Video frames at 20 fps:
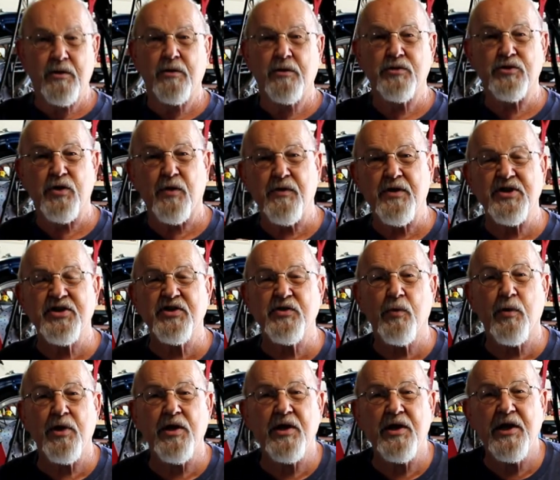So this is
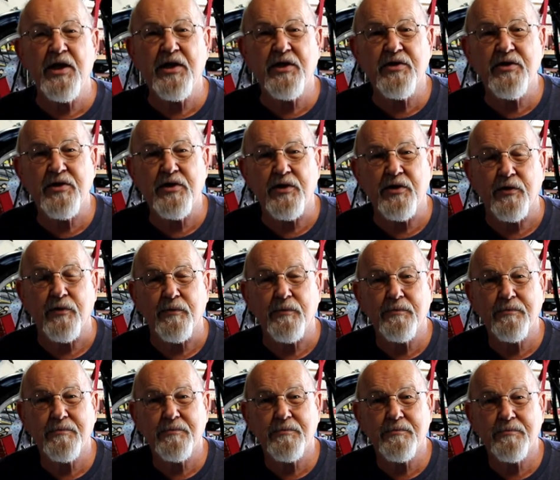what you need to do.
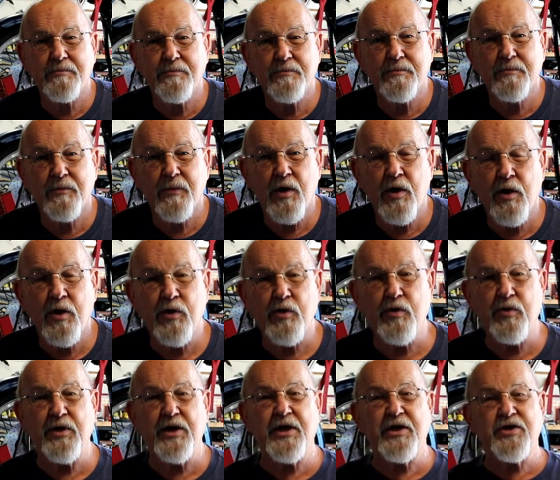
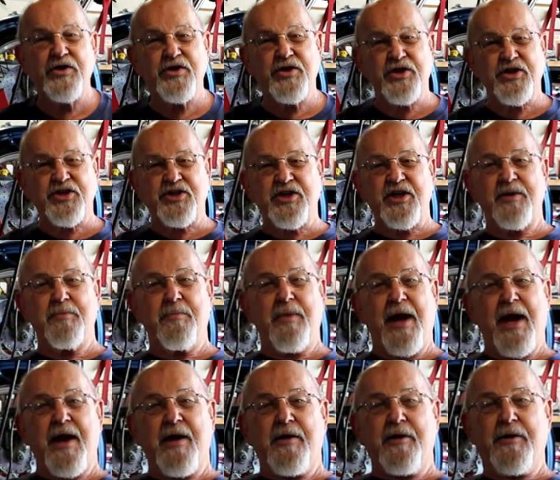You need to just sit
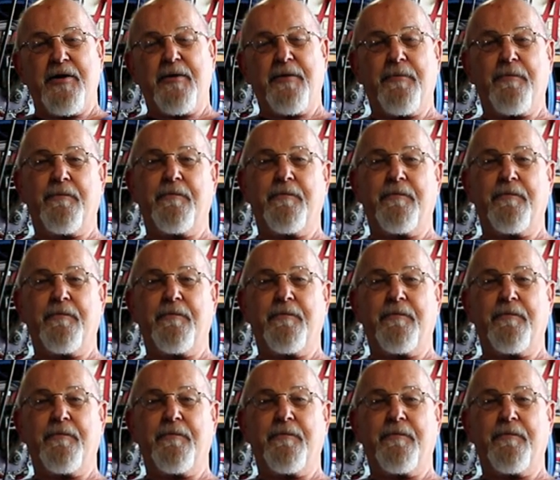back